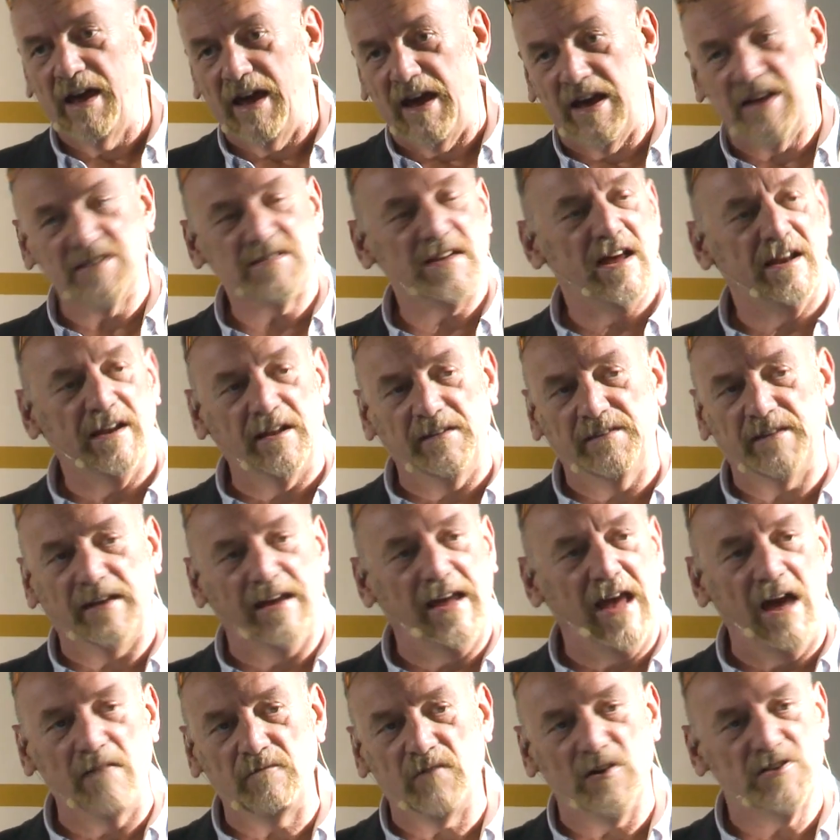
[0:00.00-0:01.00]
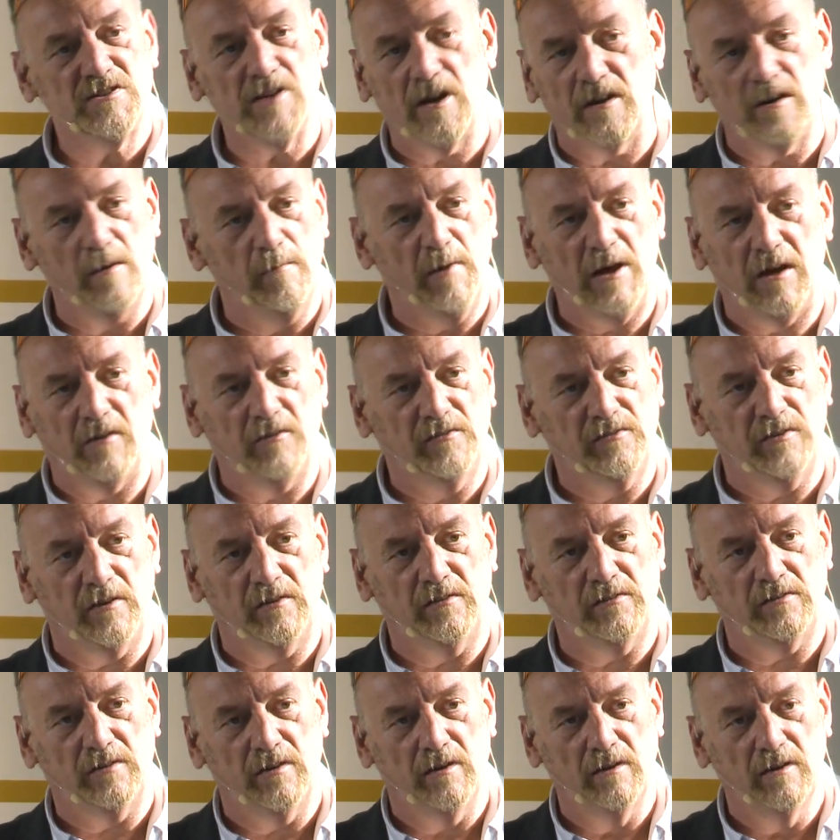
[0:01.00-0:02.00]
Is anything ever done about
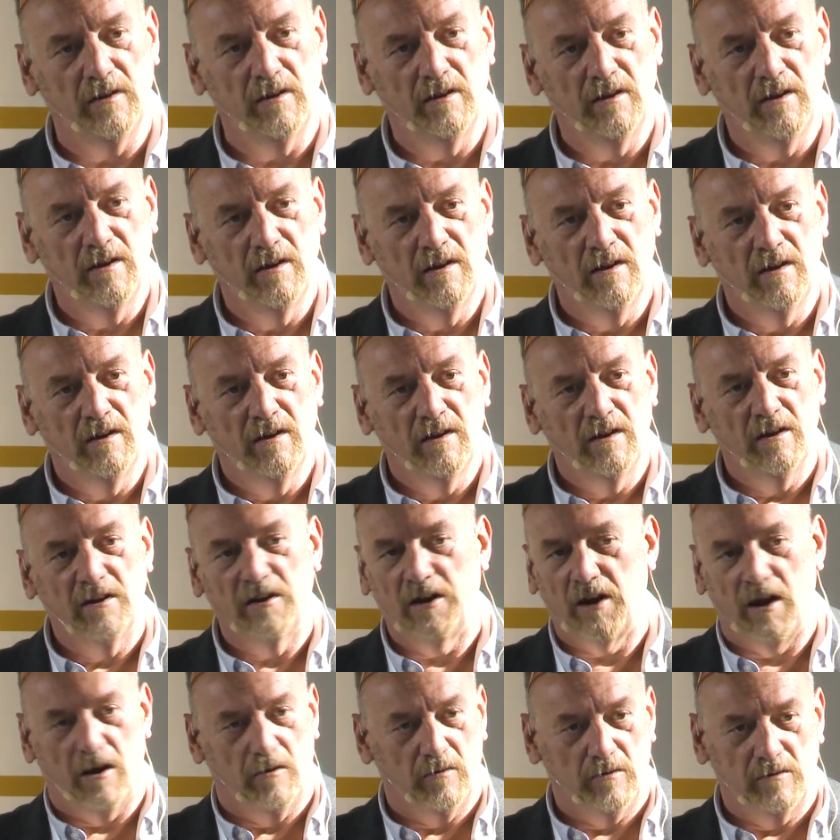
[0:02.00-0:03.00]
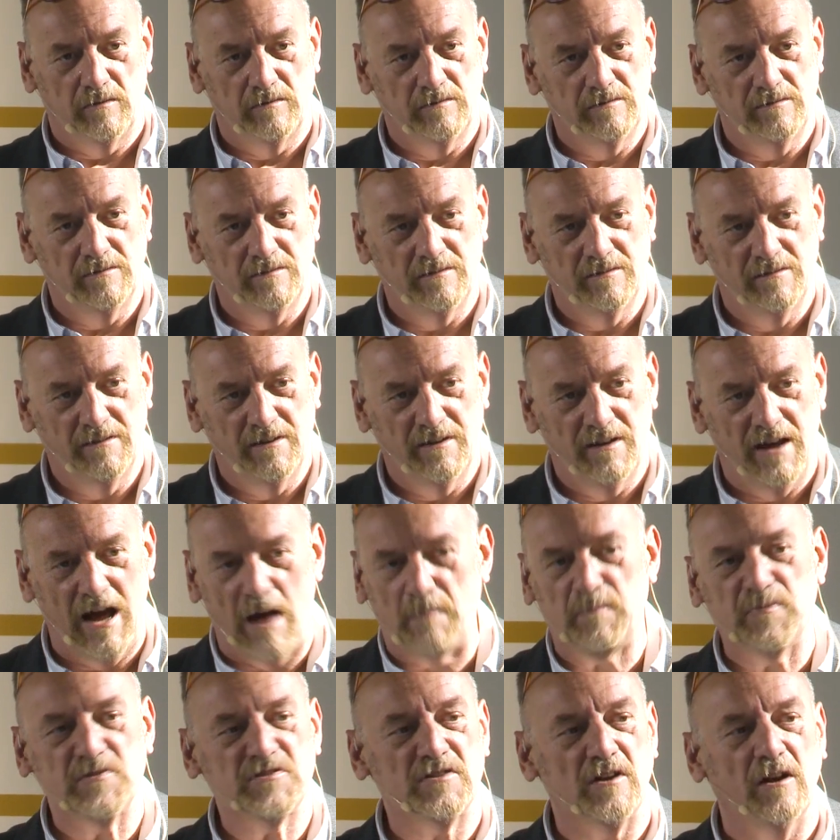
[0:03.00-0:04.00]
it? No.
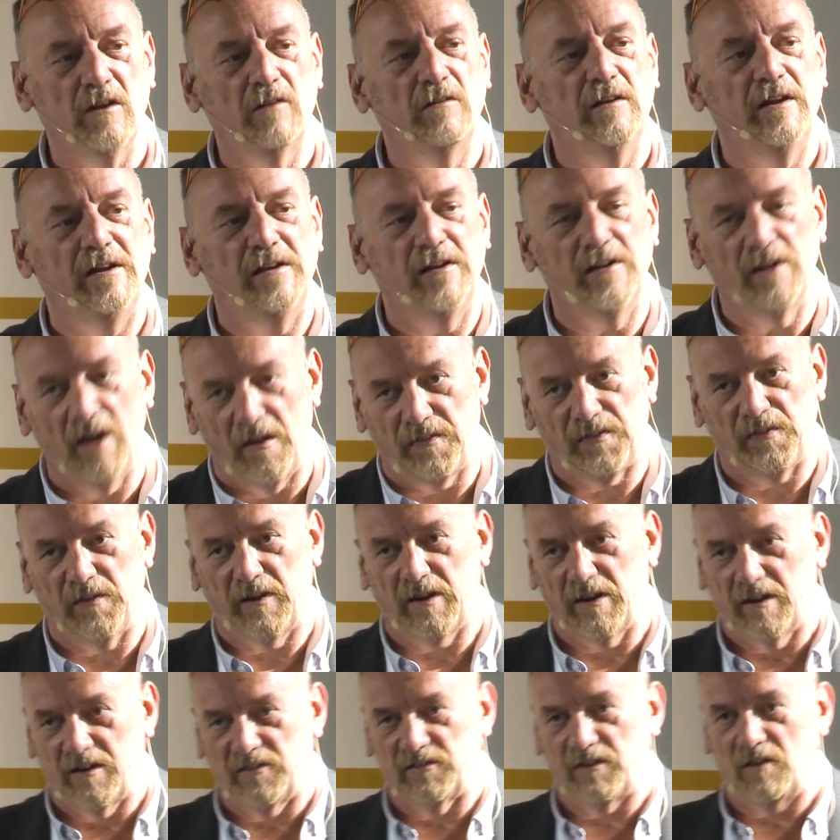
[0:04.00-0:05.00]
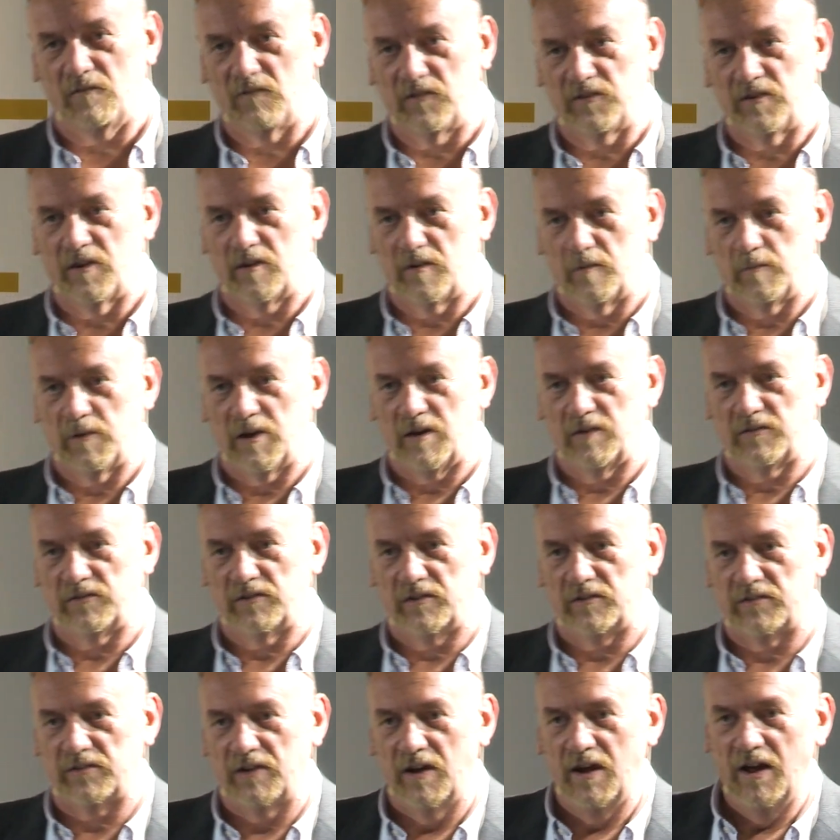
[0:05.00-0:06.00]
Absolutely nothing is ever done about
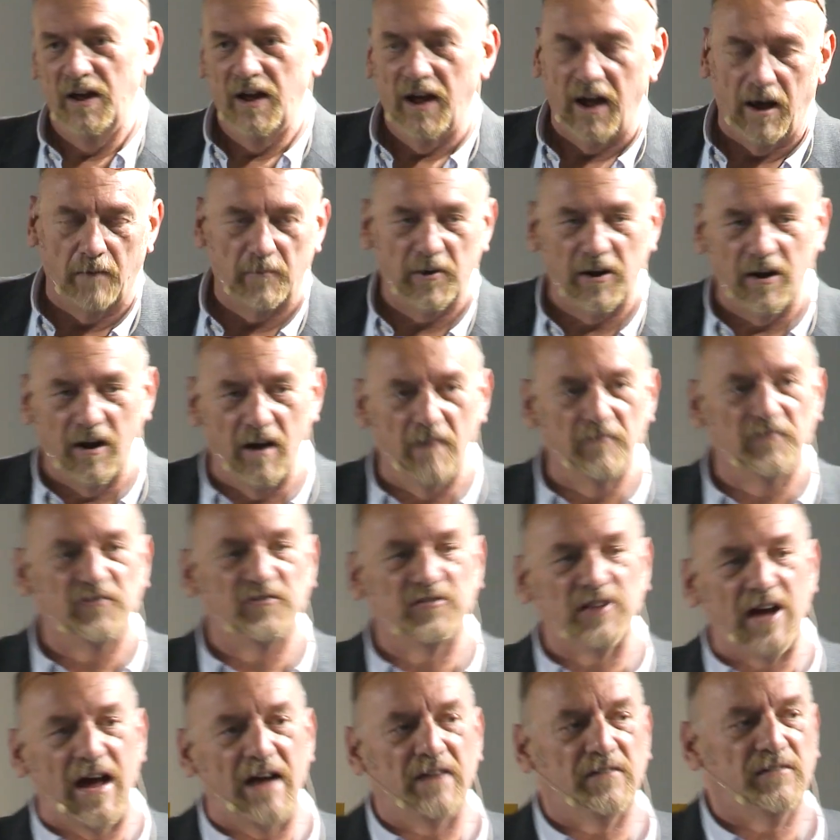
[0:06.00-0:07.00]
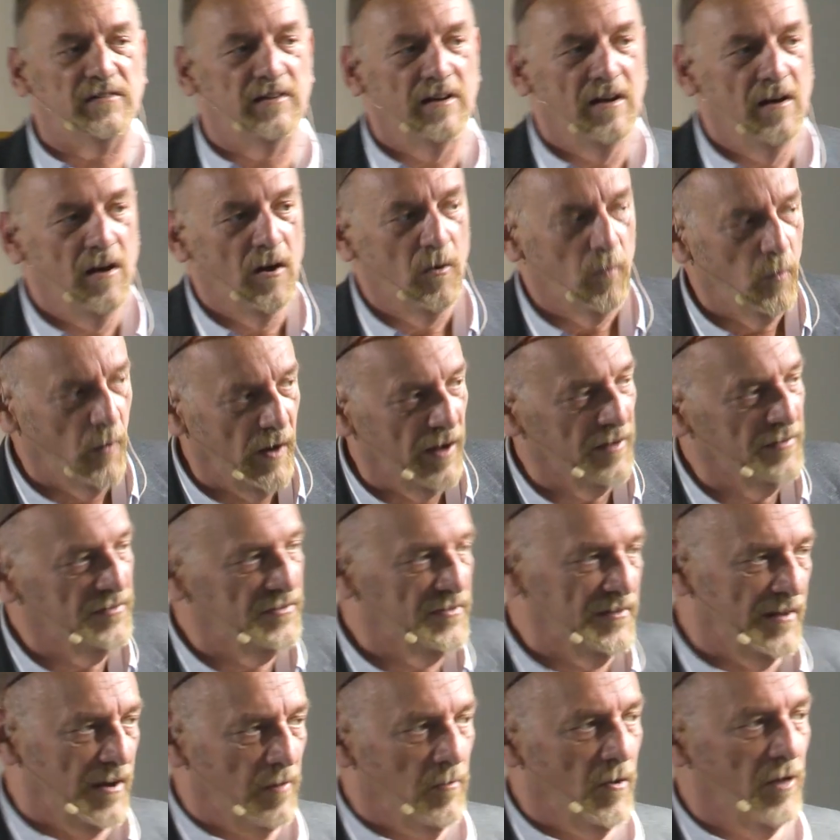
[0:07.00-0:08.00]
it. I mean, I've sat
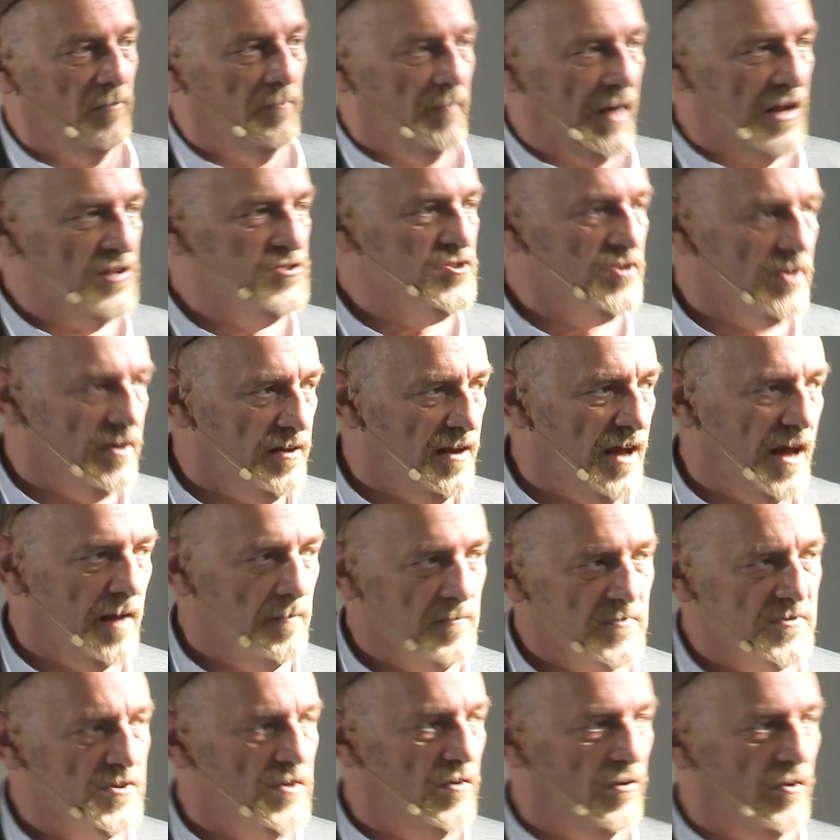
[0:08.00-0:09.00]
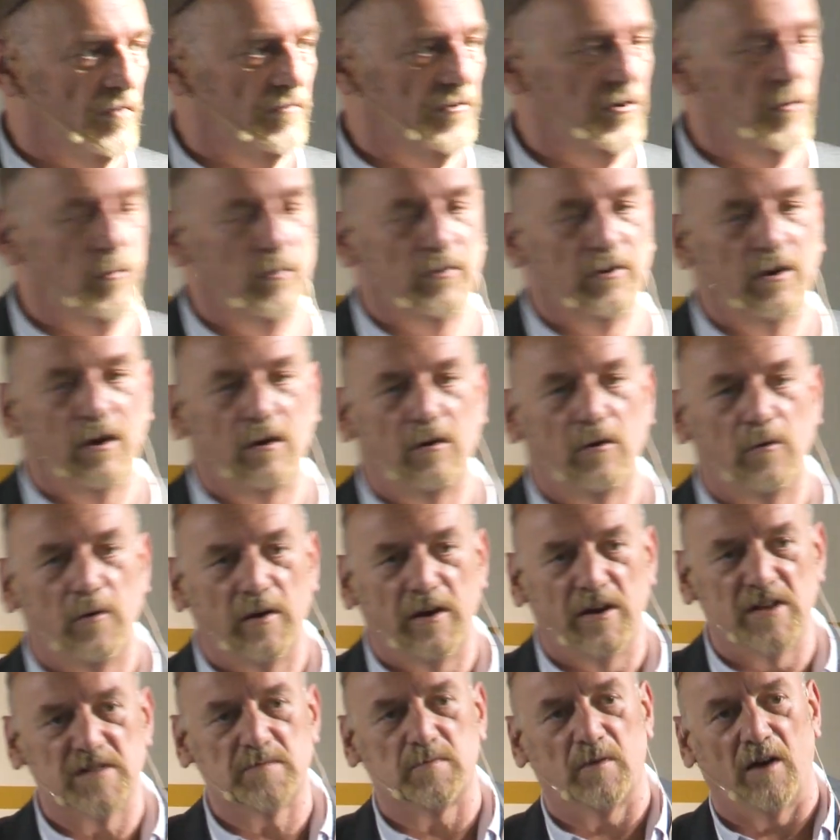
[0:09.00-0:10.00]
with, I won't mention names, a lot of you will know who
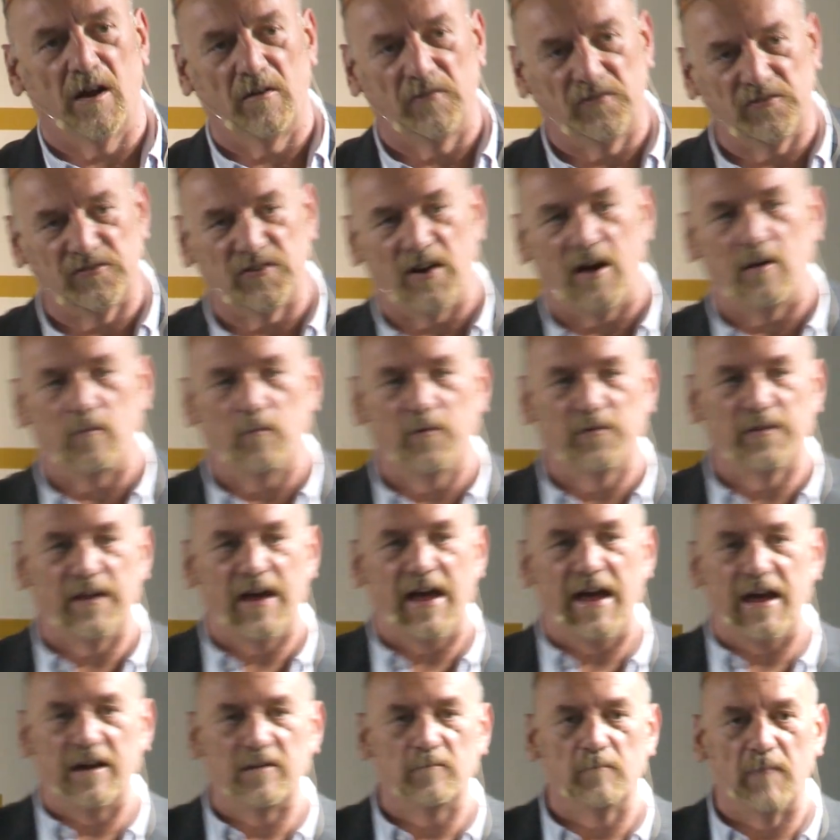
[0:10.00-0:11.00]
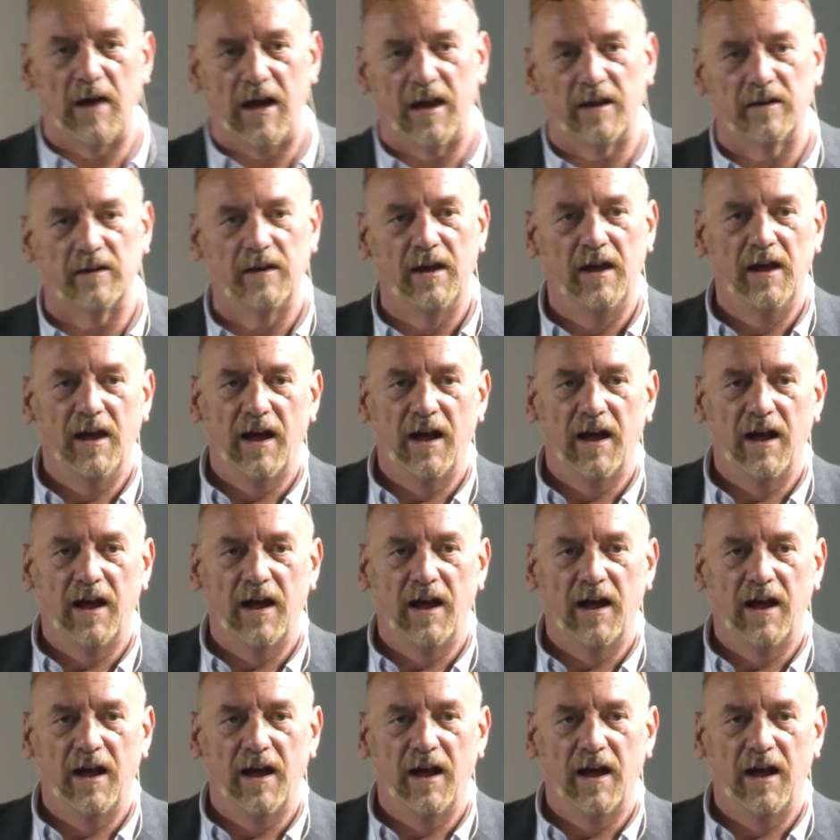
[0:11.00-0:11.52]
he is, but I've sat with the head man